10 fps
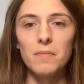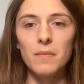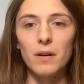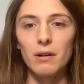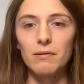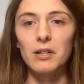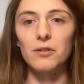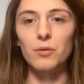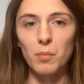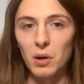around
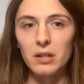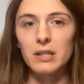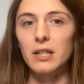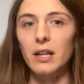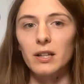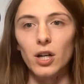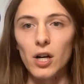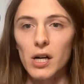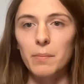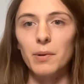marketing and
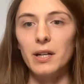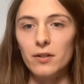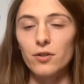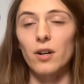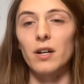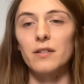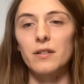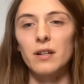hype and interest